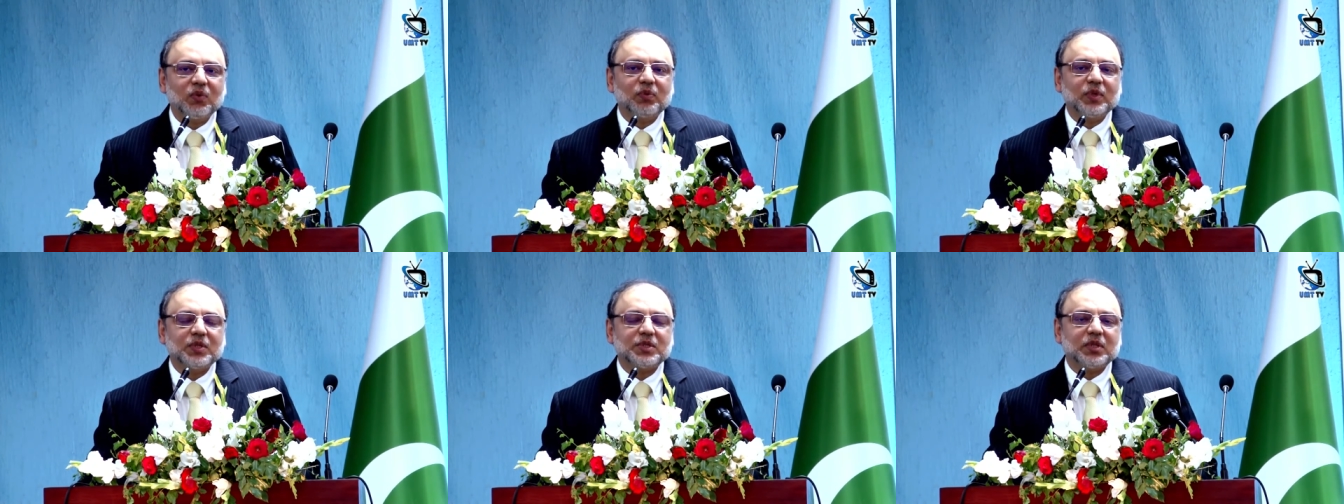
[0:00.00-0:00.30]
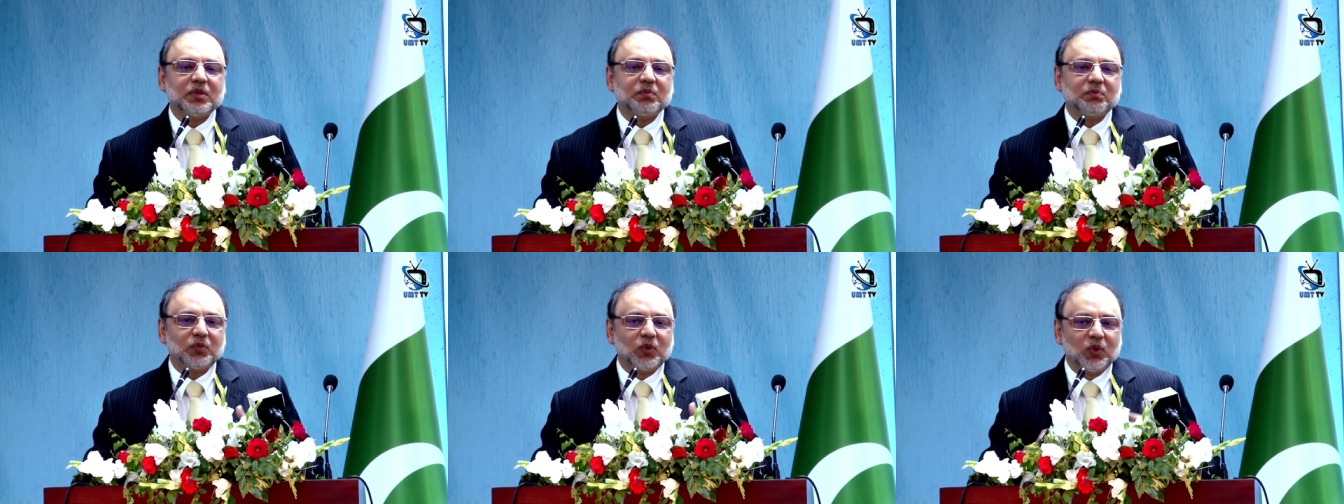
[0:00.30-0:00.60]
which
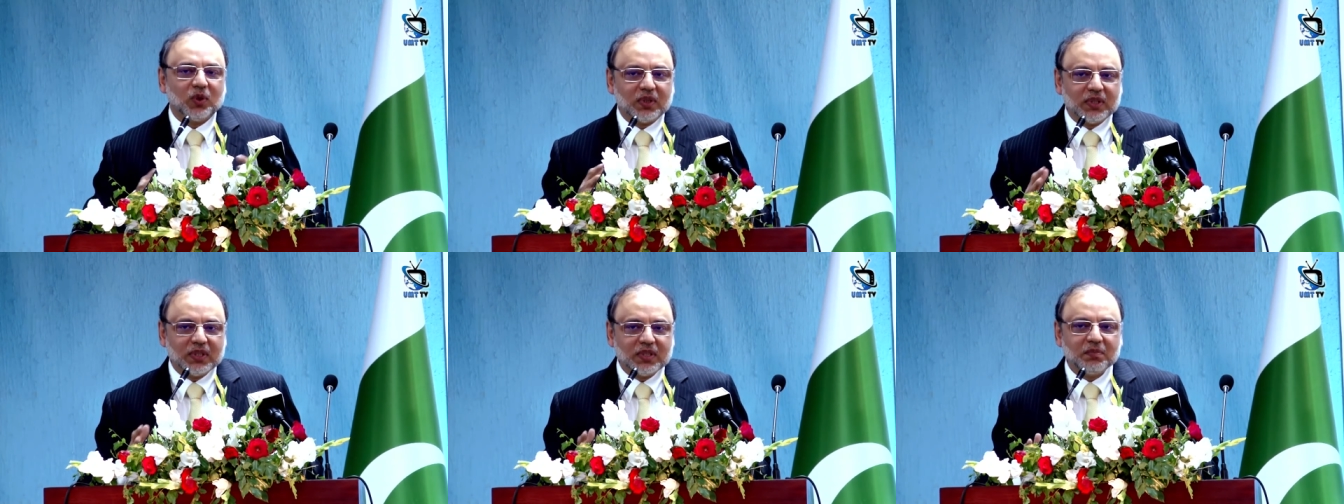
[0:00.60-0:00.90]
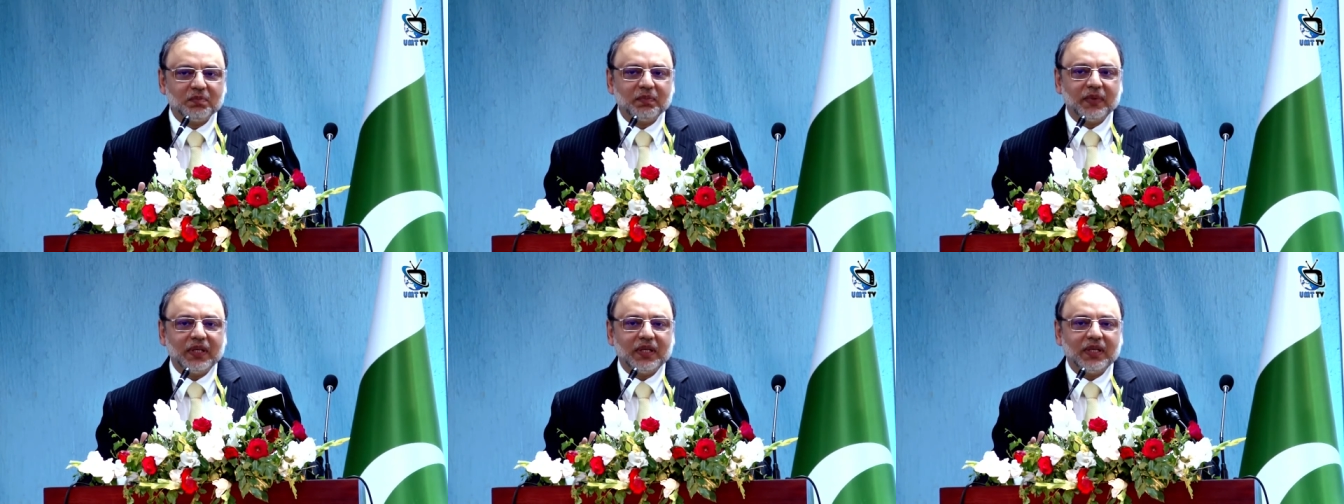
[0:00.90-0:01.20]

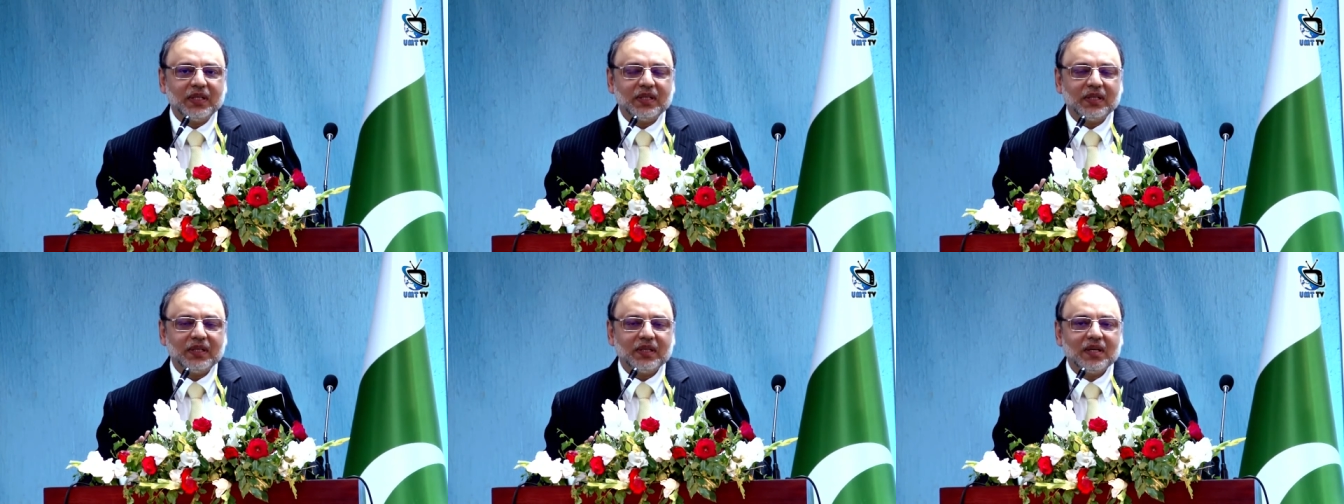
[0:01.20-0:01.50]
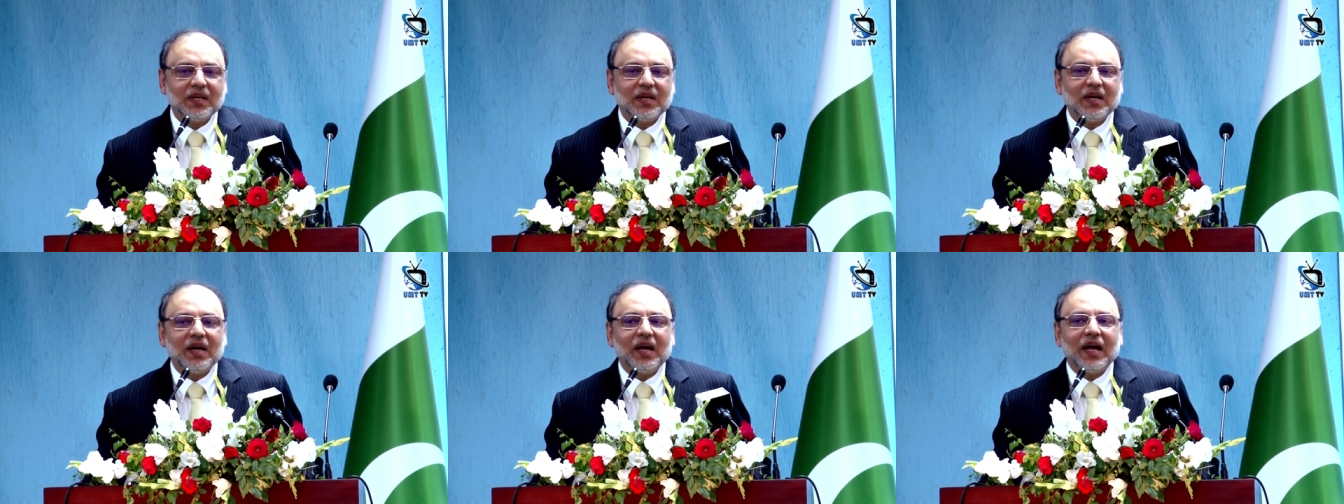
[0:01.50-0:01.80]
emboldened me
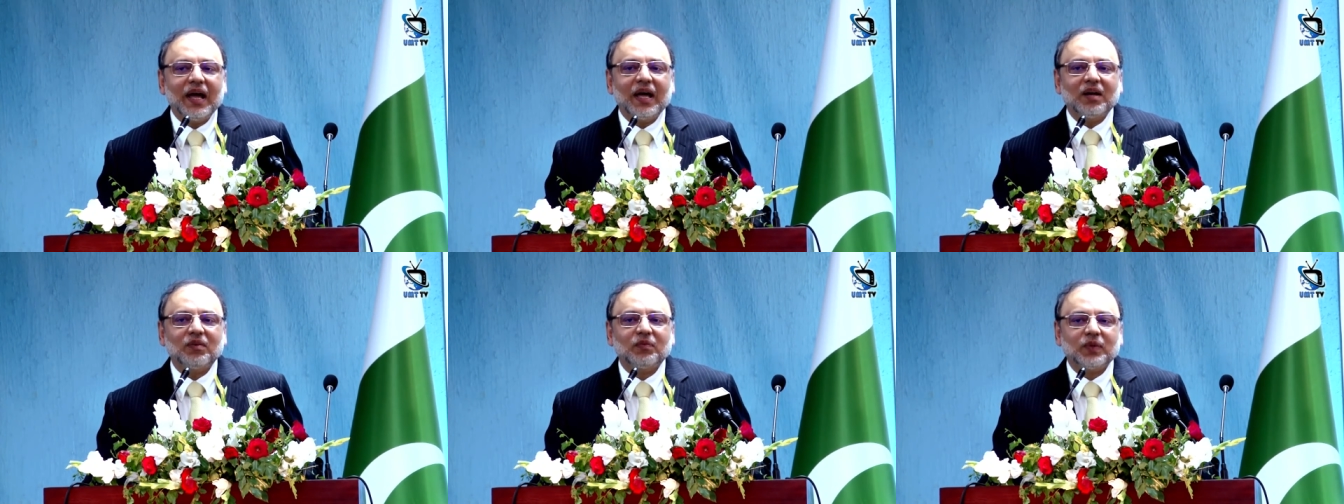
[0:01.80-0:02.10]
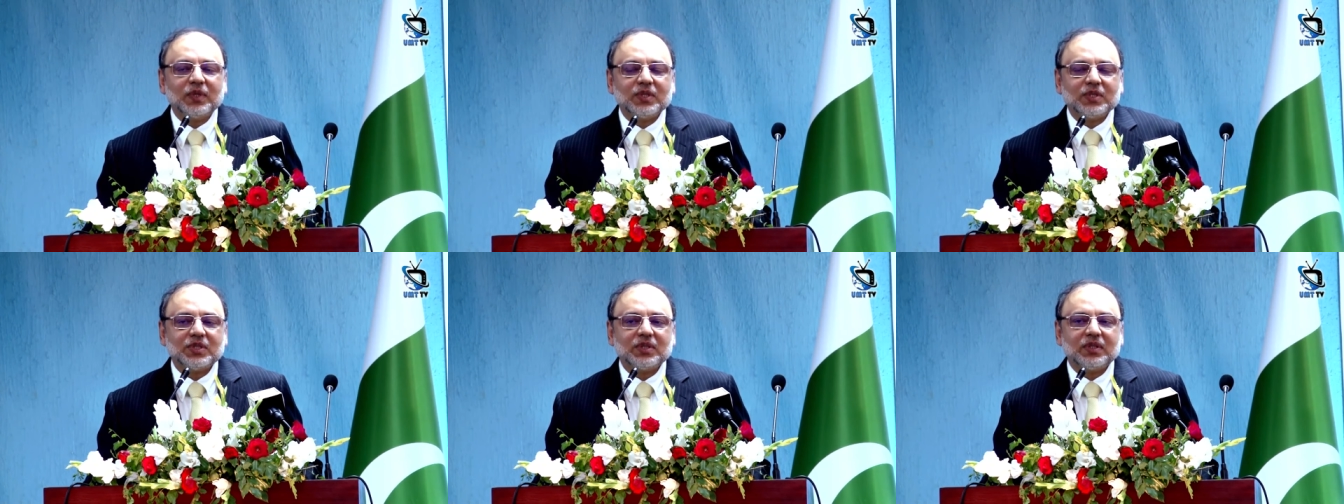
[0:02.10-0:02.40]
and
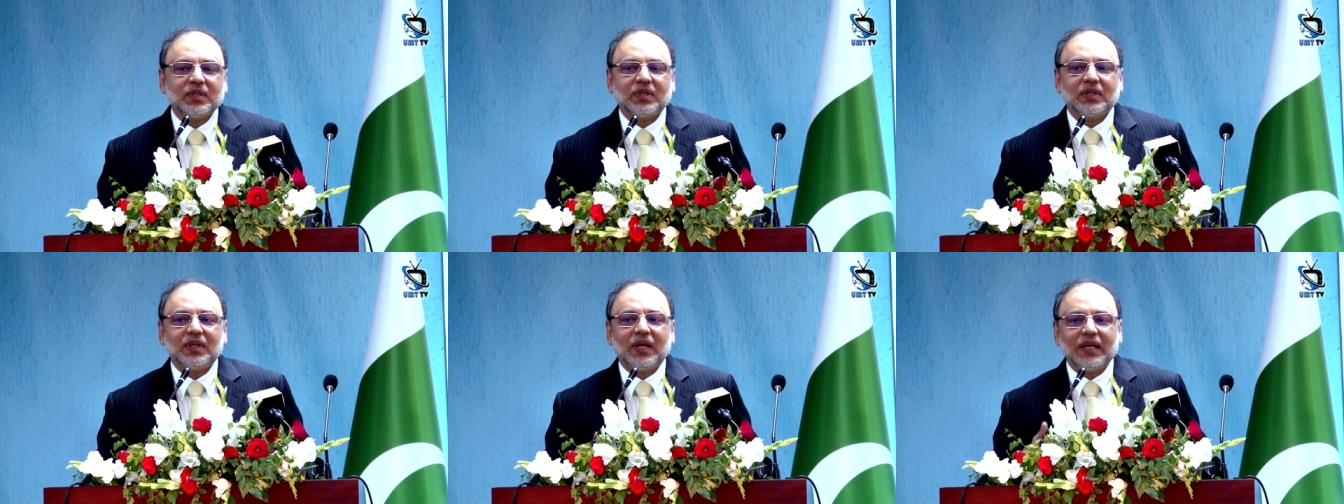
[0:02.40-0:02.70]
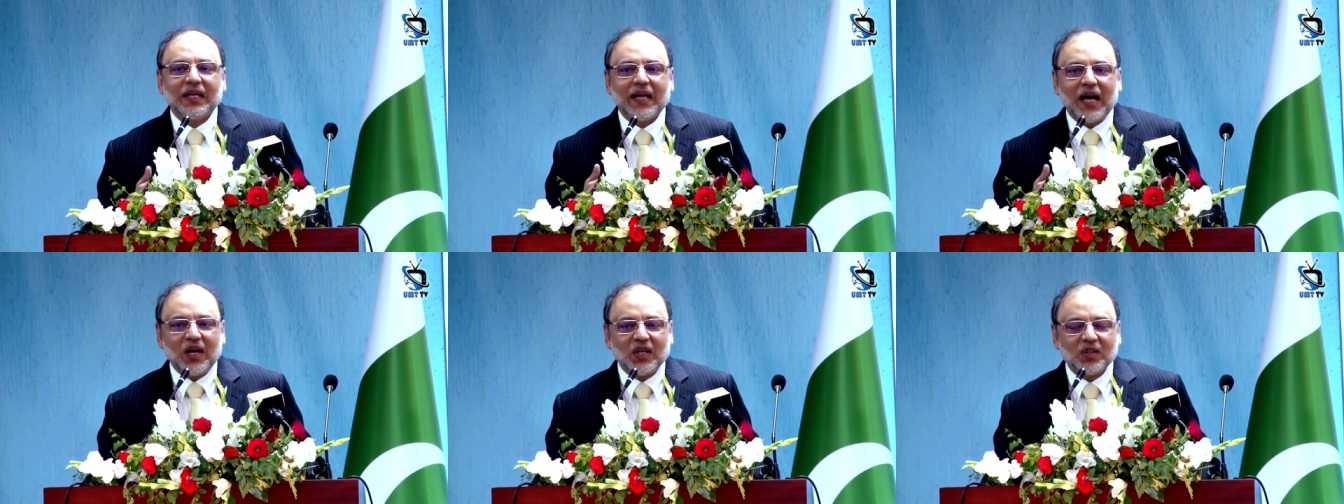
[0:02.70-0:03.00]
which uh,
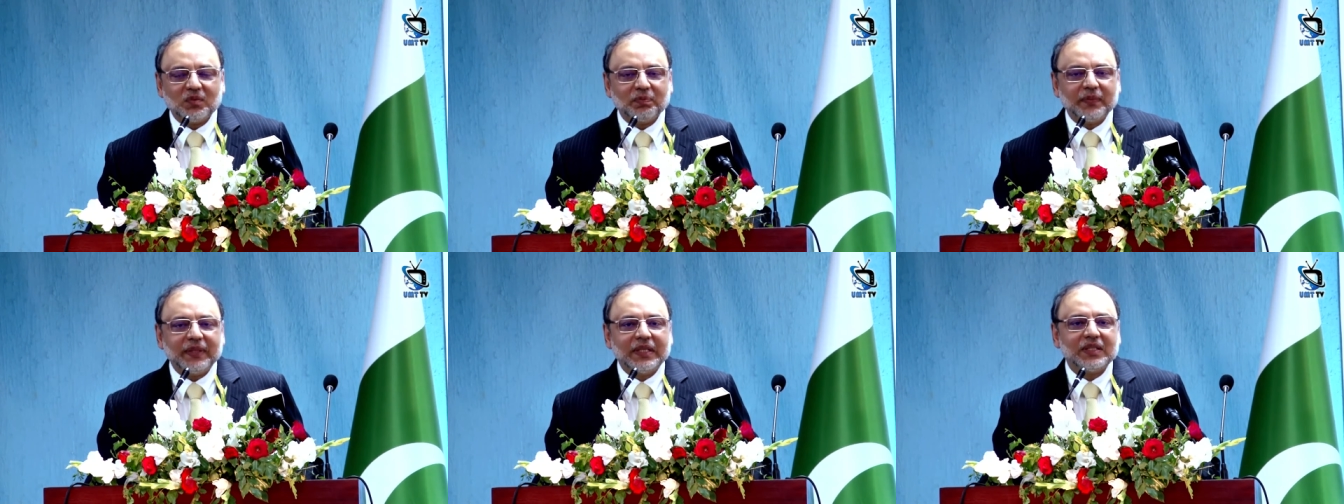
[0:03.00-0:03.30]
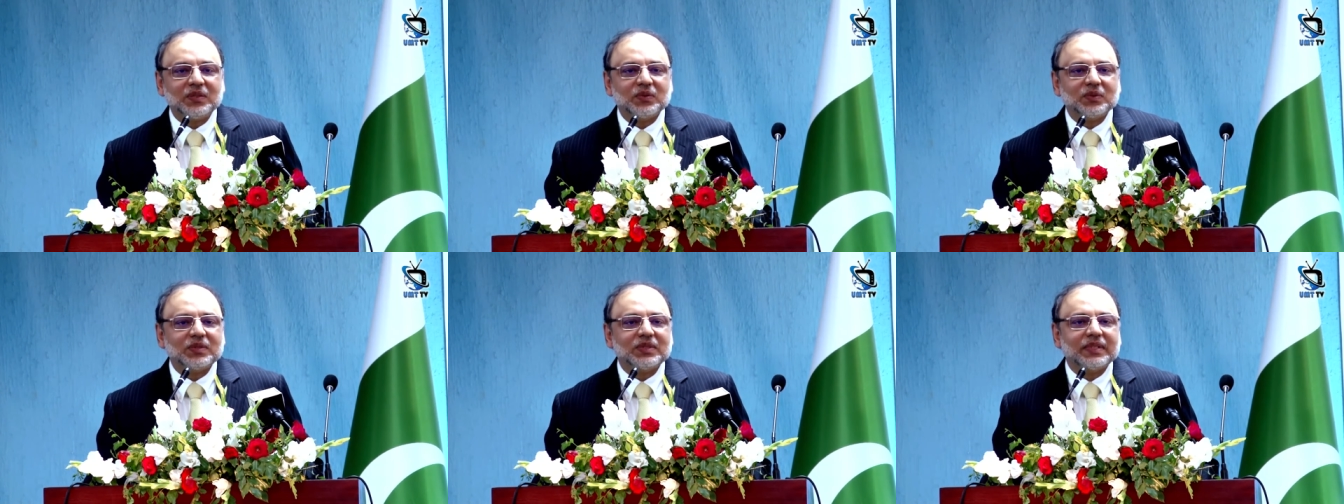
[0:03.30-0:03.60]
allowed
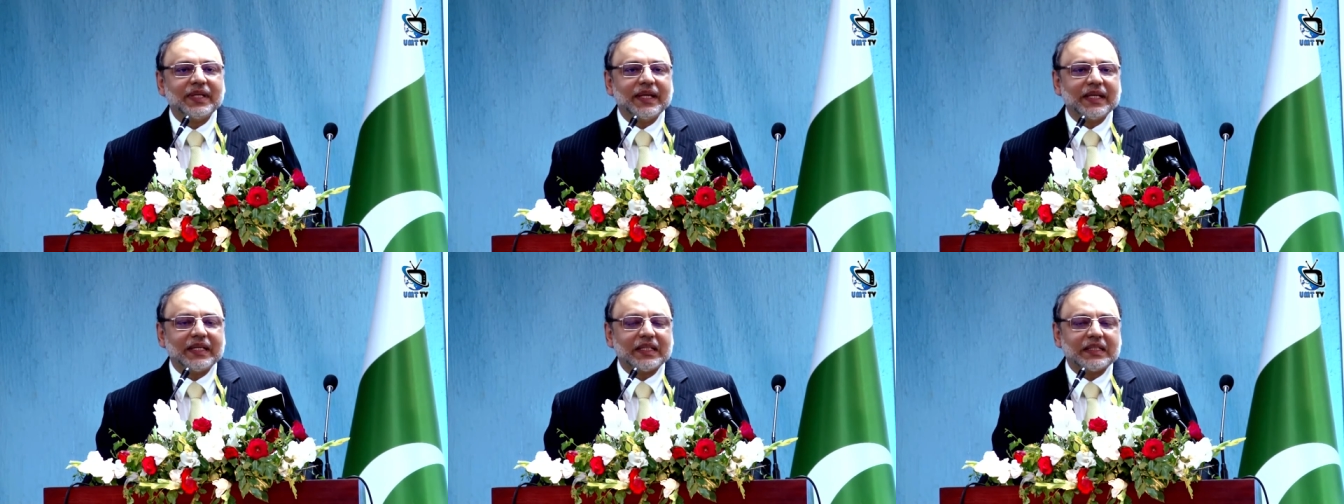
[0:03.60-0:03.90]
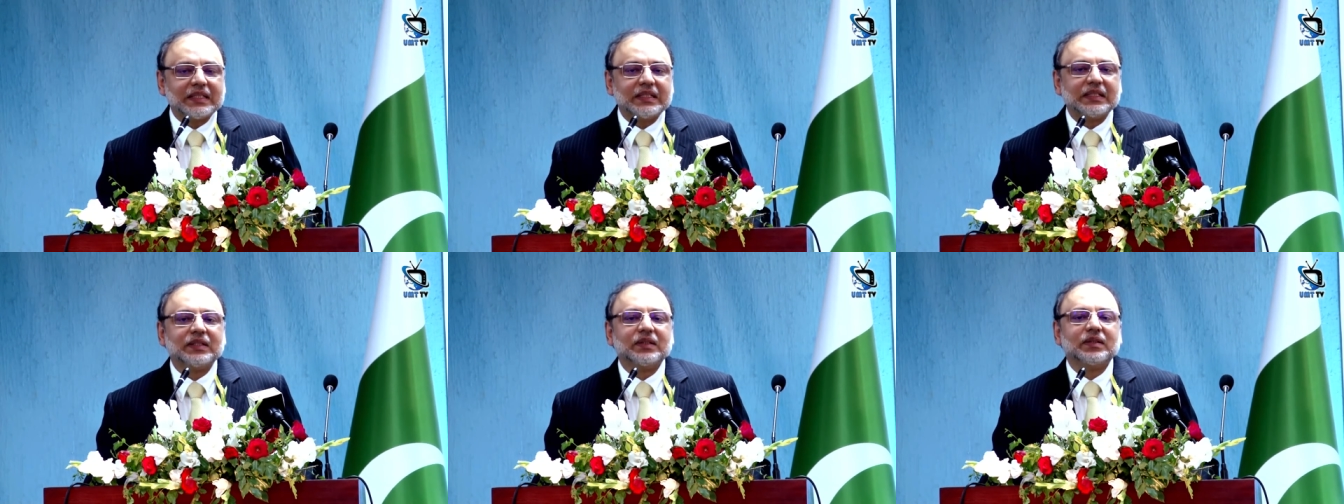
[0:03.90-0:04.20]
me to
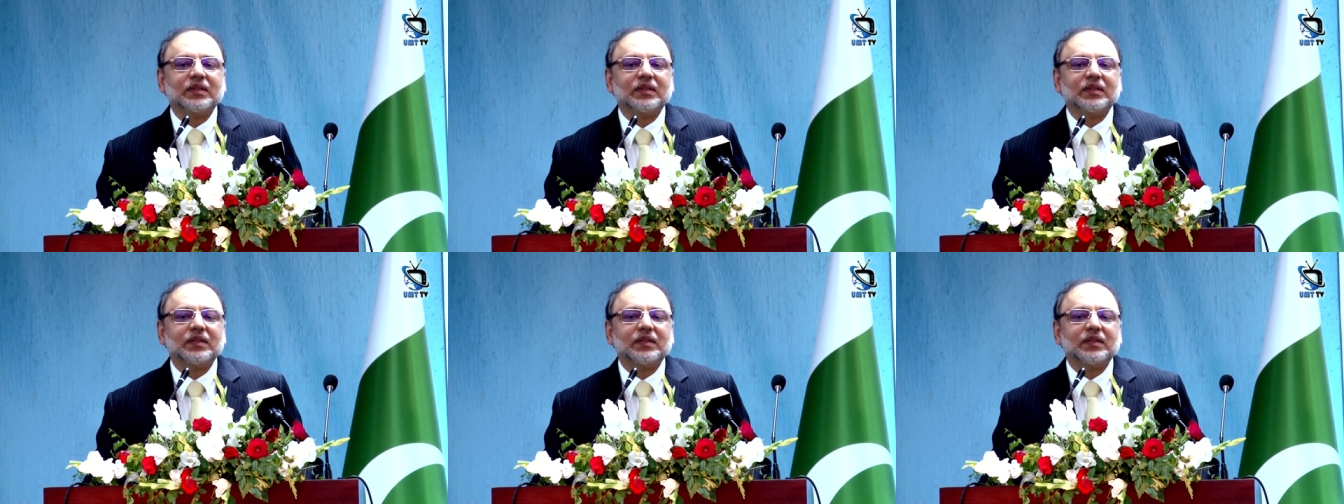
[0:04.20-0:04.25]
take